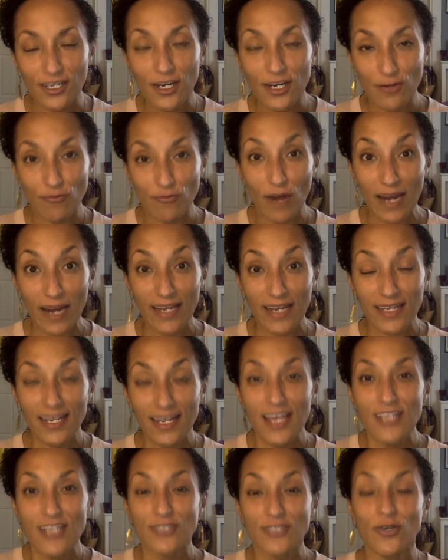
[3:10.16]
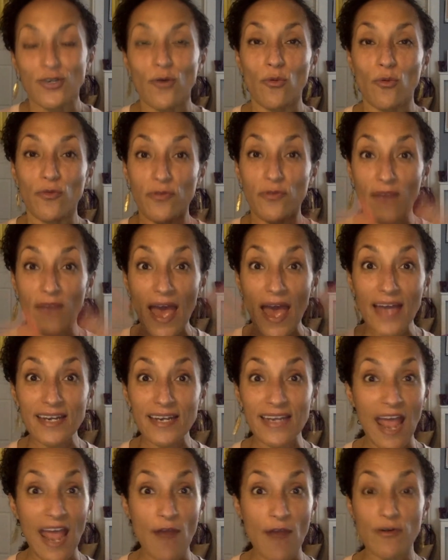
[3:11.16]
Right? So that
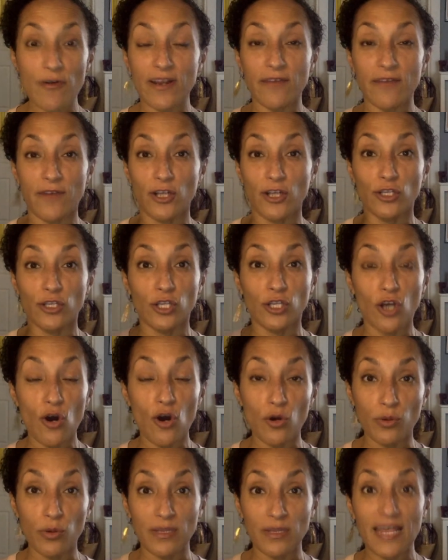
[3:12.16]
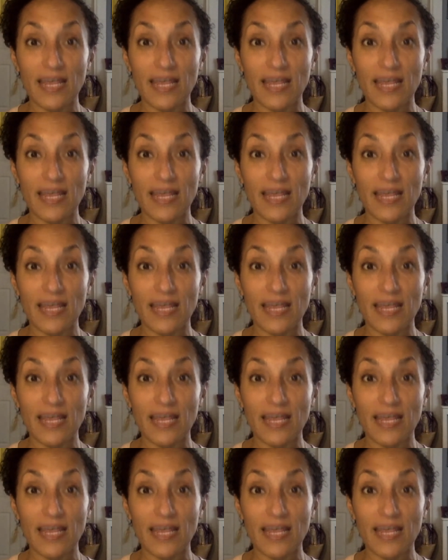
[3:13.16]
narrative alone,